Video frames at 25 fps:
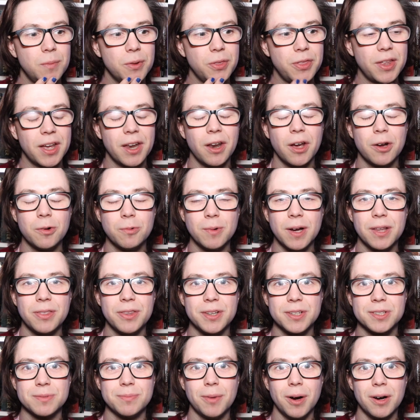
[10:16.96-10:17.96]
But then I read
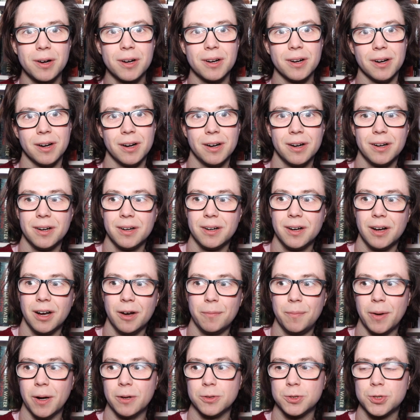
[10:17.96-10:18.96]
this manga
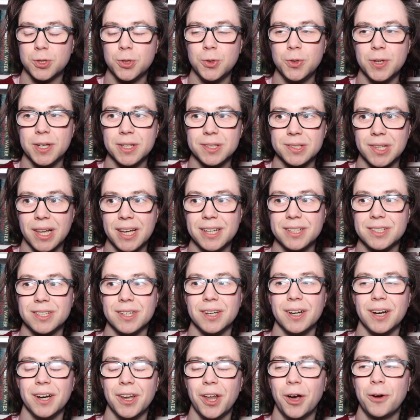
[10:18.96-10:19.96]
about 2 years later
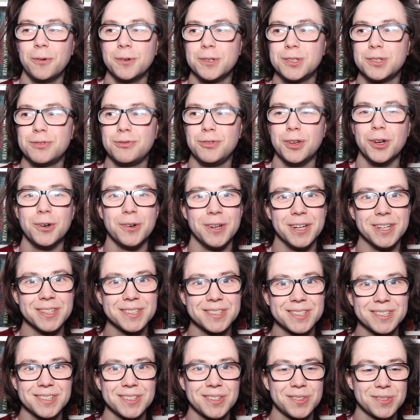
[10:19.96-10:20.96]
and I was
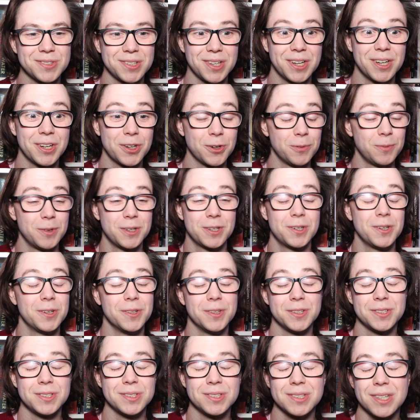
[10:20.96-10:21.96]
furious because I was like, oh my god,
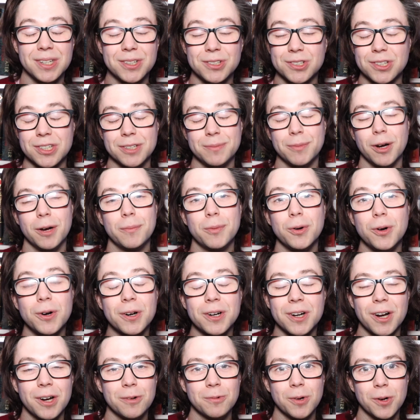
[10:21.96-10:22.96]
this is literally my
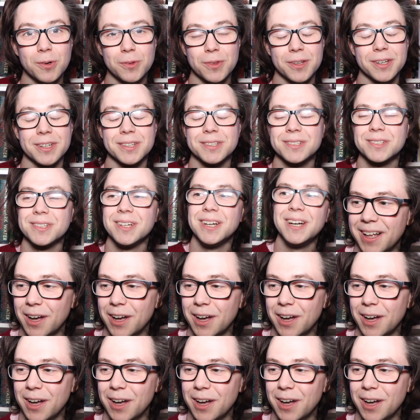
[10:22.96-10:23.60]
book, I wrote this.